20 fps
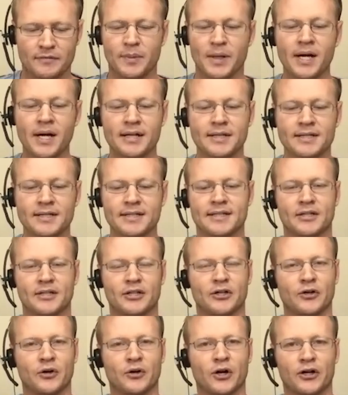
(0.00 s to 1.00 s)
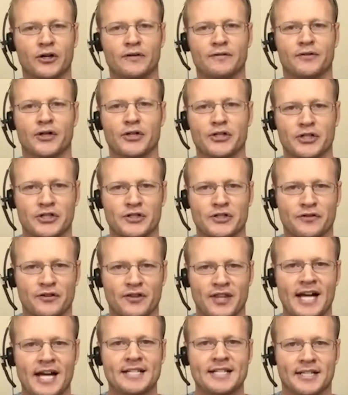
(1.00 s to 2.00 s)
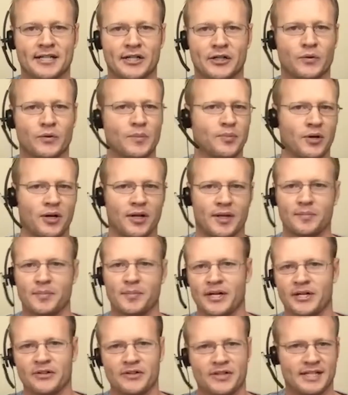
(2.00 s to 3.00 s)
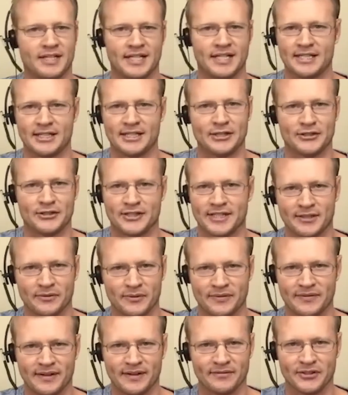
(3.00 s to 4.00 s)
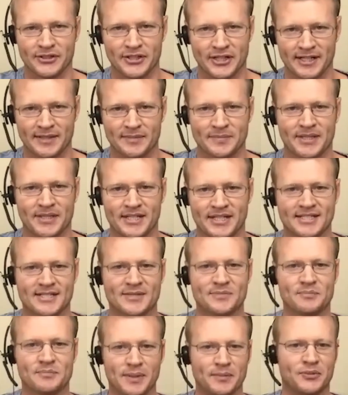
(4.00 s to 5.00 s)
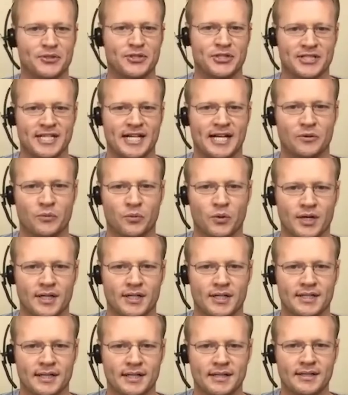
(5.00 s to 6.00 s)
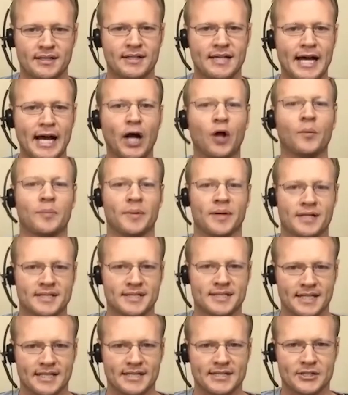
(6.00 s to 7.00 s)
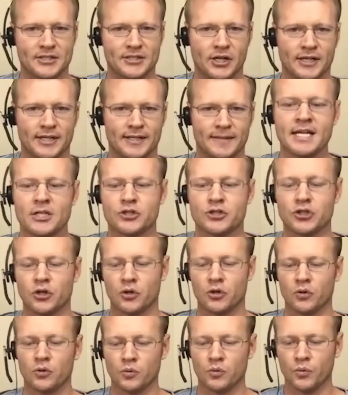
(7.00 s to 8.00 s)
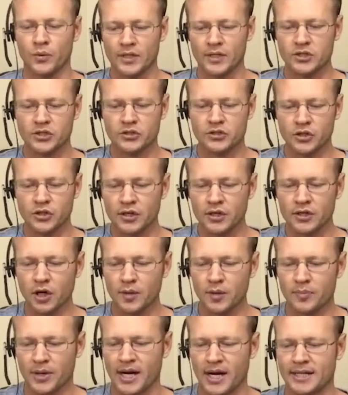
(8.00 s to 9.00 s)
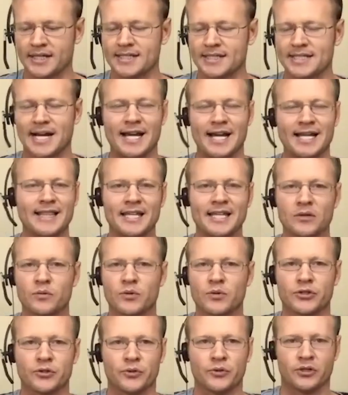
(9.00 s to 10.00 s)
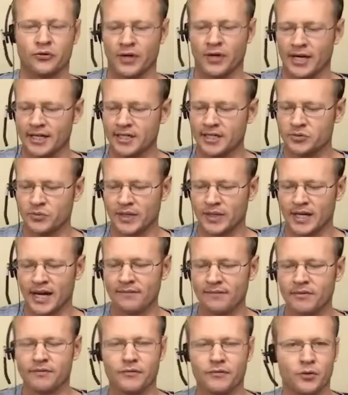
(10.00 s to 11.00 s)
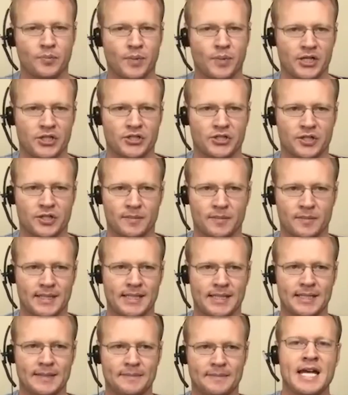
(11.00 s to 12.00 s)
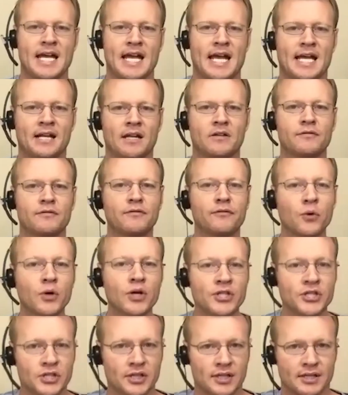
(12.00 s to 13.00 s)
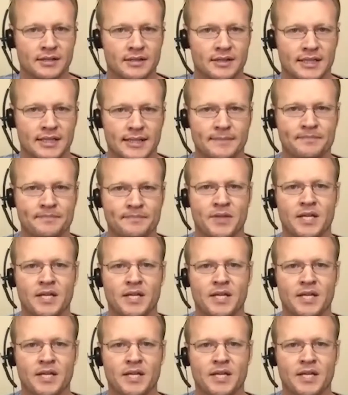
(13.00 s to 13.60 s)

But you know, our conversions for that dinner were probably better than any other dinner we've ever done because people just kind of wanted to help us get started. So we start our practice. I think we're doing great because we have a few patients coming in. And unfortunately,